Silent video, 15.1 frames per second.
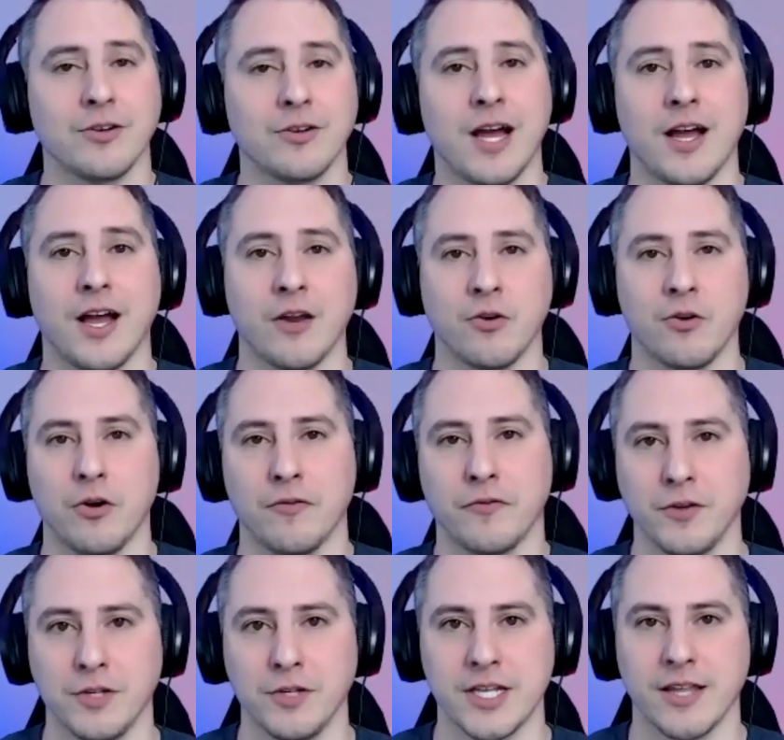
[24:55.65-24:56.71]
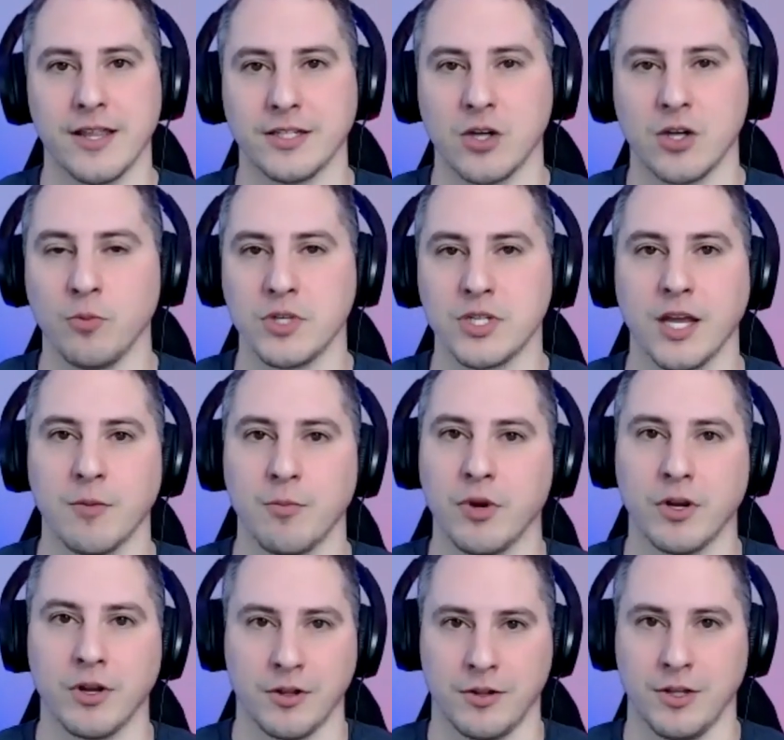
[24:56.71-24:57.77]
Not, I don't know if you'd say that's home state,
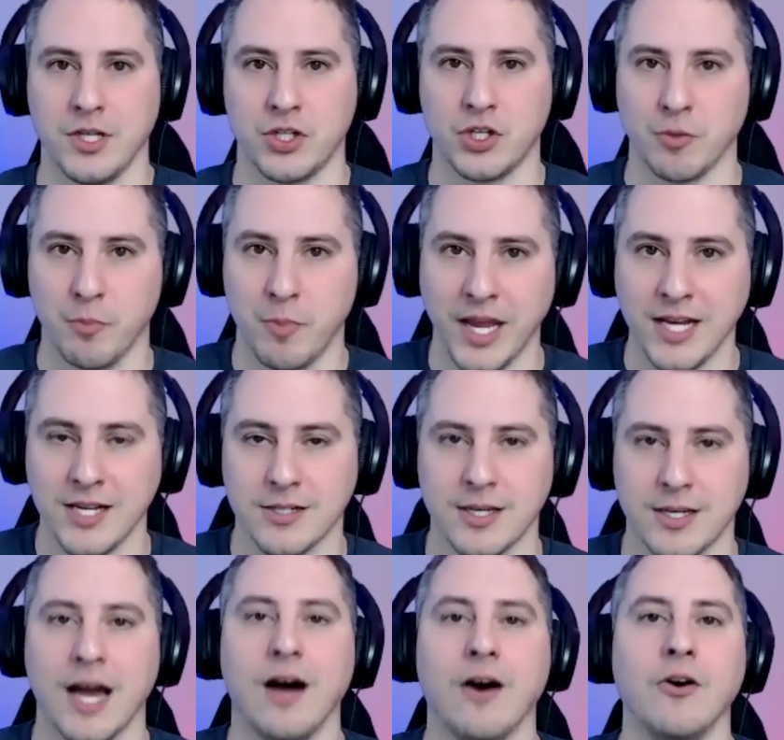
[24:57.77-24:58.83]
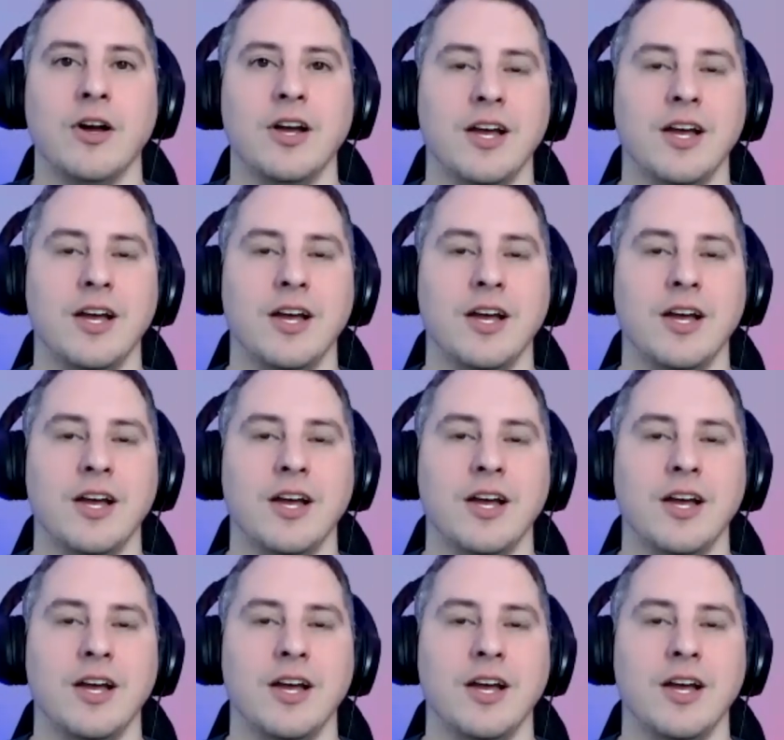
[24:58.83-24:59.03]
but at least your base now